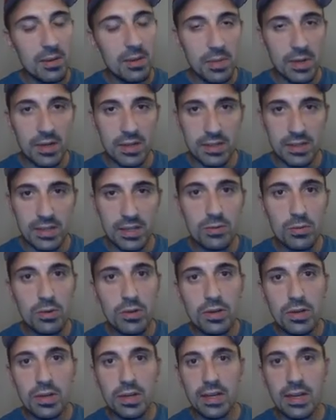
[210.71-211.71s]
because that's
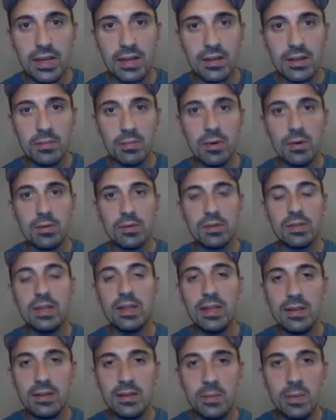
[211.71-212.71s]
where you're going to get the most
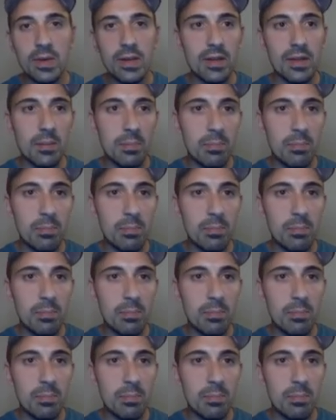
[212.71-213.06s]
intimate and the